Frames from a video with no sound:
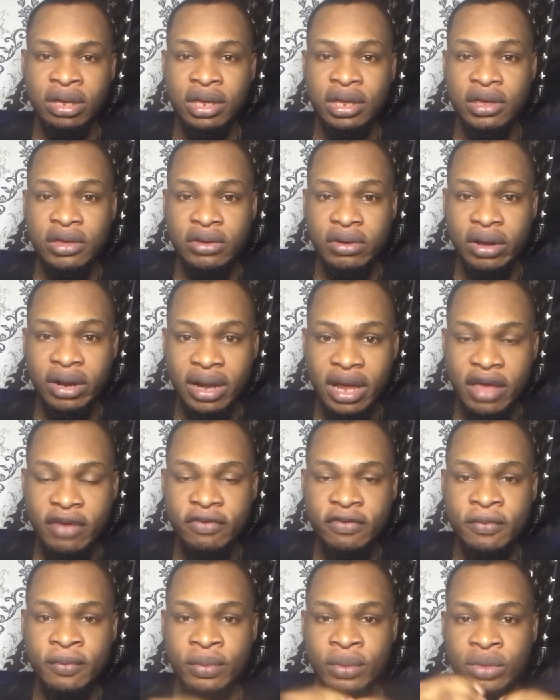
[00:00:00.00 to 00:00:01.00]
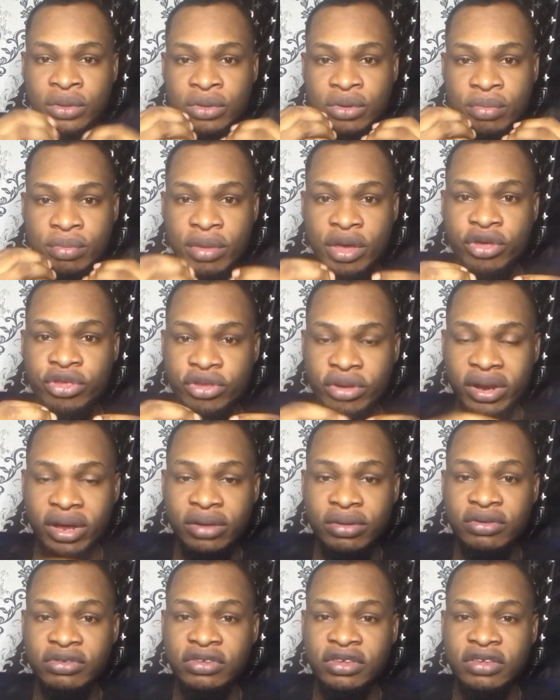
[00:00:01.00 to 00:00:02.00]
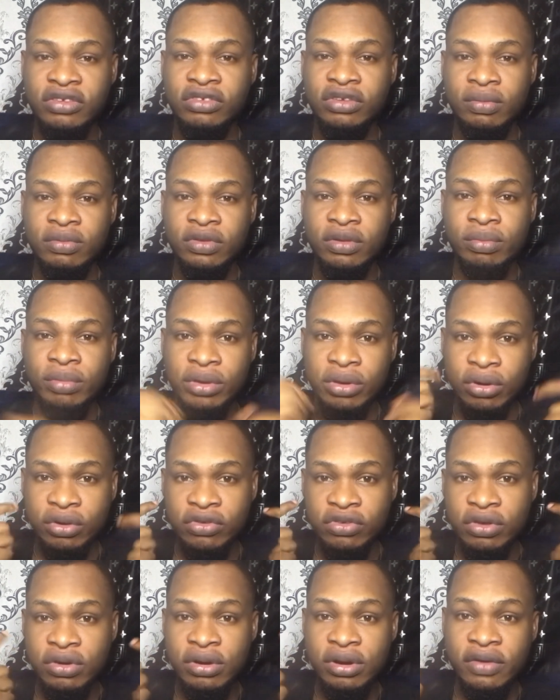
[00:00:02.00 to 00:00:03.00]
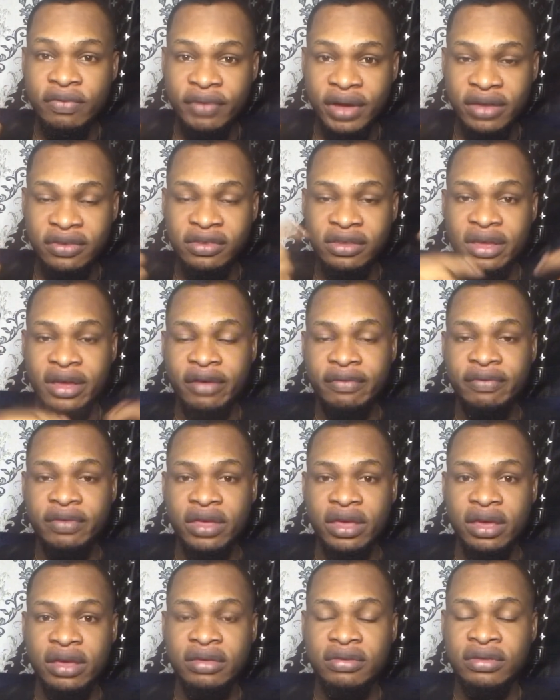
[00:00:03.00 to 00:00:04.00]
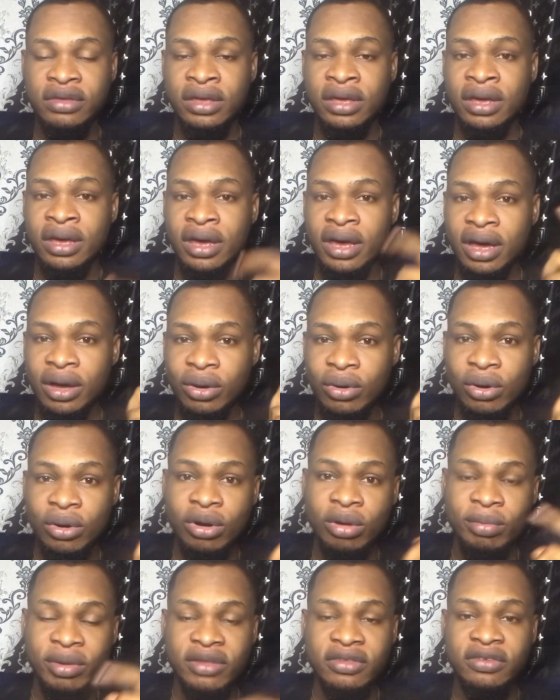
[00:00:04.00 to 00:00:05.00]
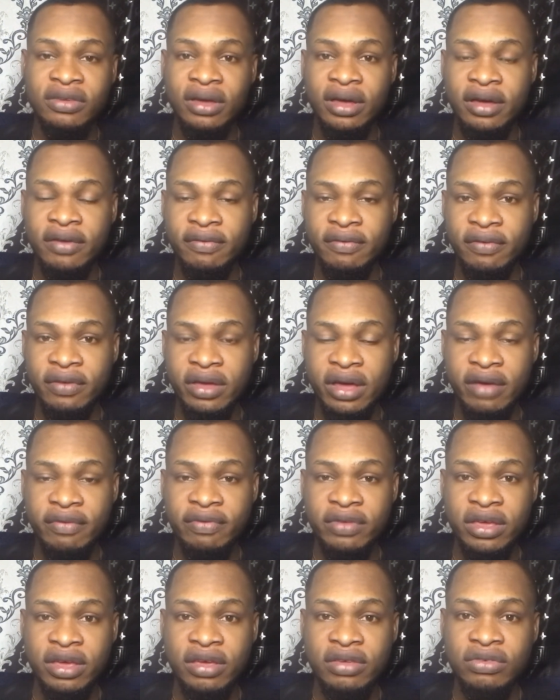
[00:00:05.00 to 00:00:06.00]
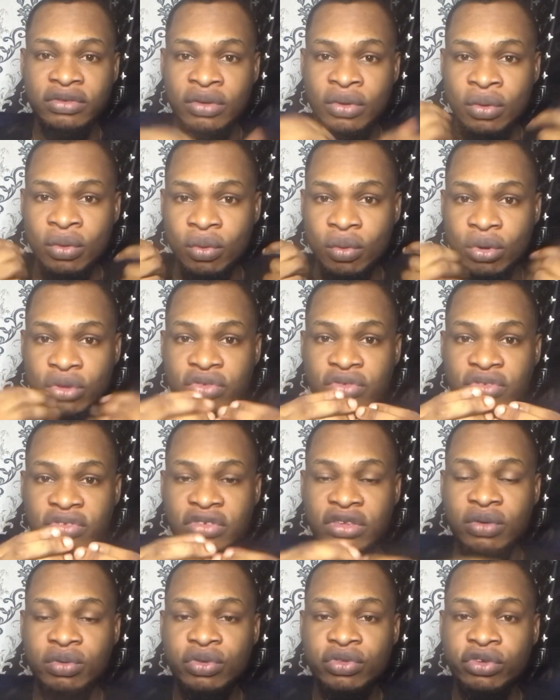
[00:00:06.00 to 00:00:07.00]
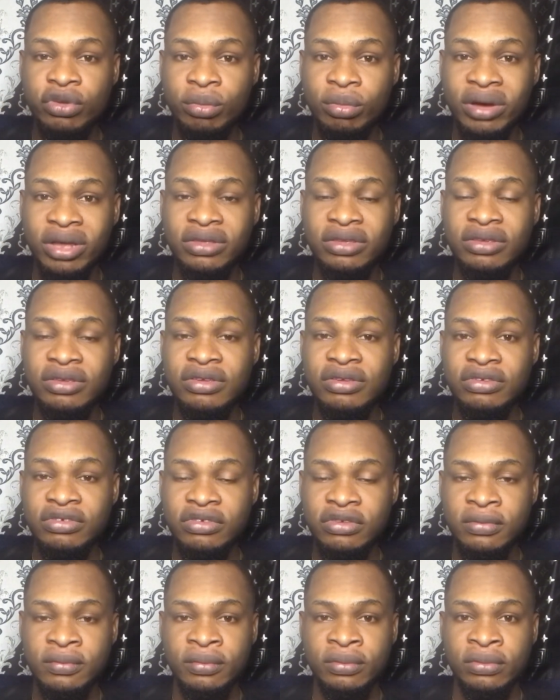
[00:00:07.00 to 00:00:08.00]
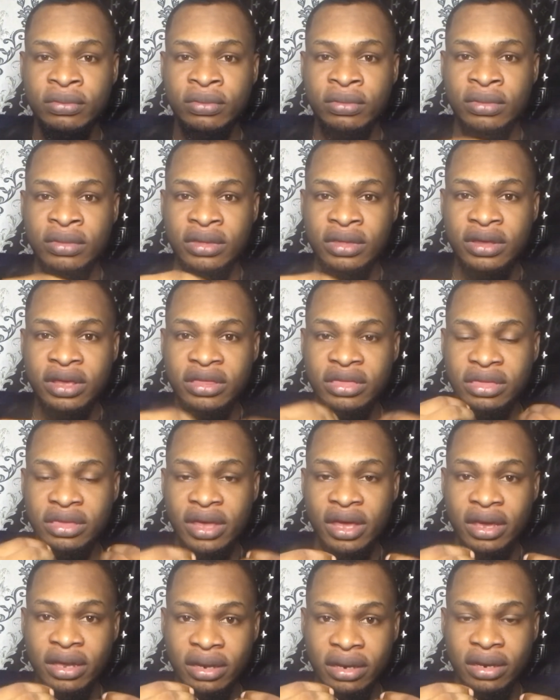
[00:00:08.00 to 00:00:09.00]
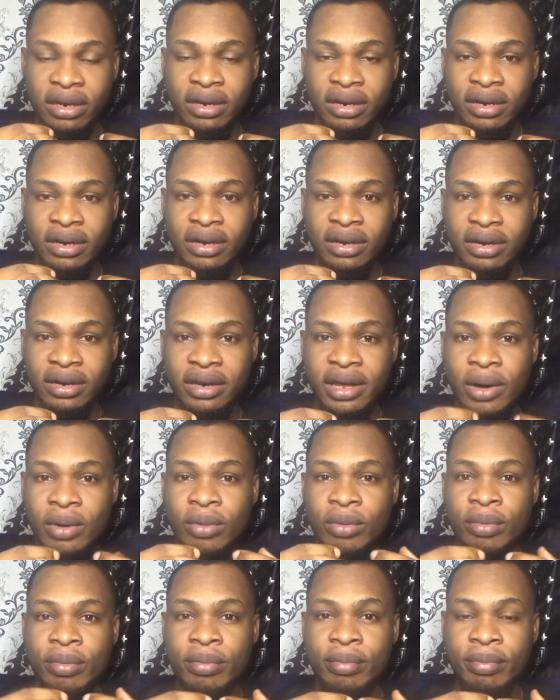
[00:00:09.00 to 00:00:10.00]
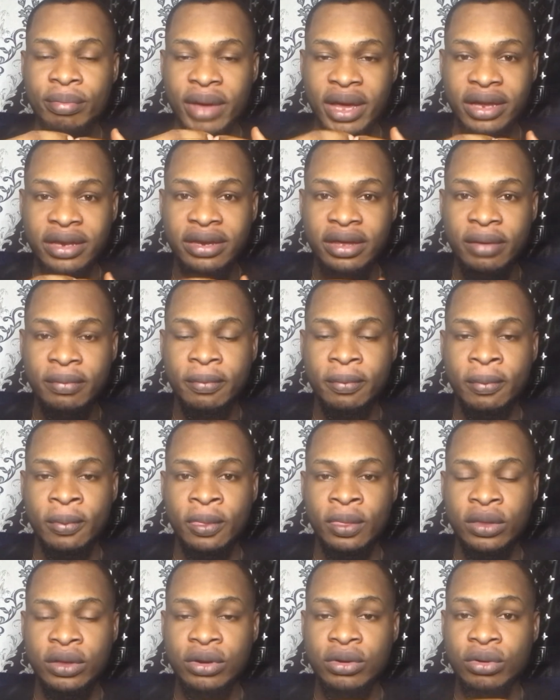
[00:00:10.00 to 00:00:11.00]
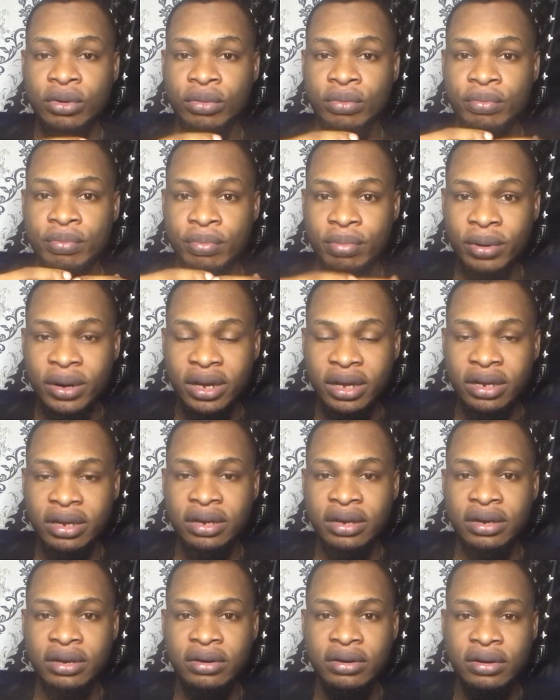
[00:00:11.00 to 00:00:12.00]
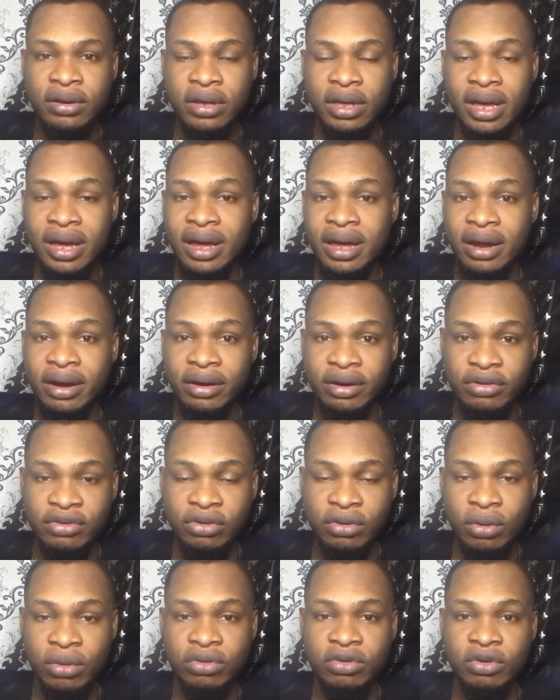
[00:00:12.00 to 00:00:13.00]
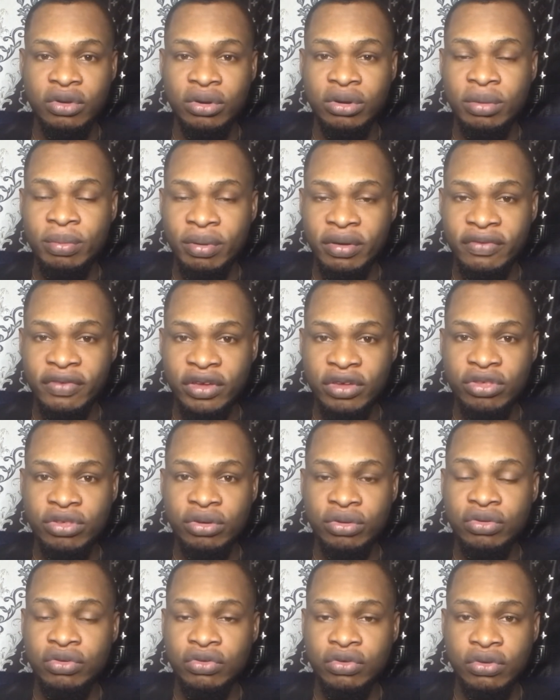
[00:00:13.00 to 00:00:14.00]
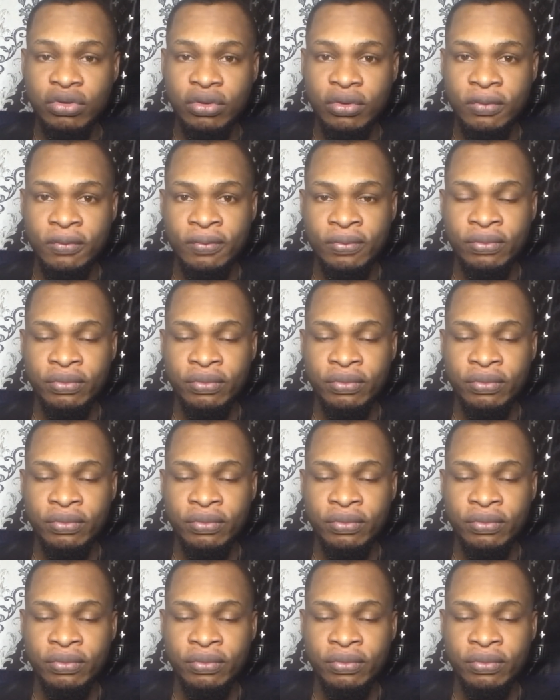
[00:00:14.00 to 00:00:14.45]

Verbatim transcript: in your life you make sure that you say something because the universe have ears and god almighty have, have ears what you say with your mouth is the thing that will make them you know bring the result or the perfection to you